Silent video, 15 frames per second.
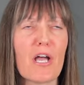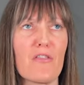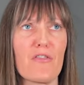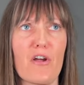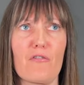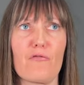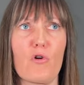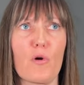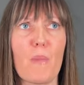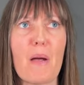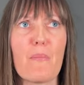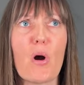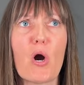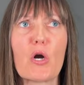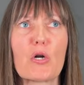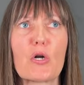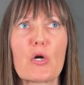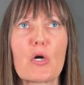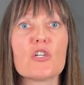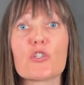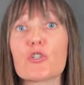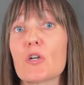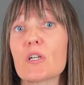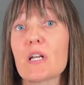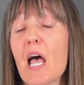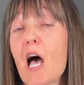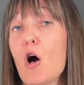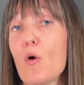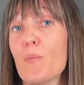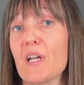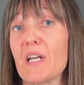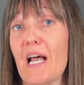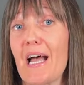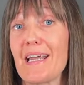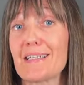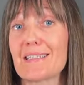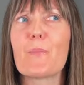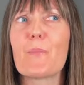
therefore my partner shouldn't help at night.